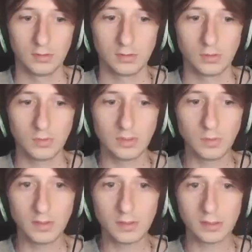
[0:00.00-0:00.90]
So the
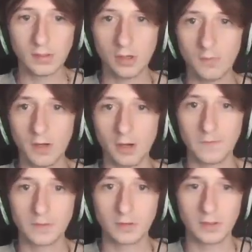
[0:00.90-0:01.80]
reason why you turn combat
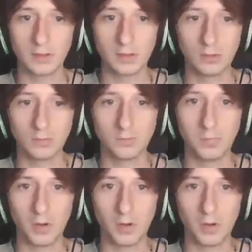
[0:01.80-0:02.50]
off is so that you don't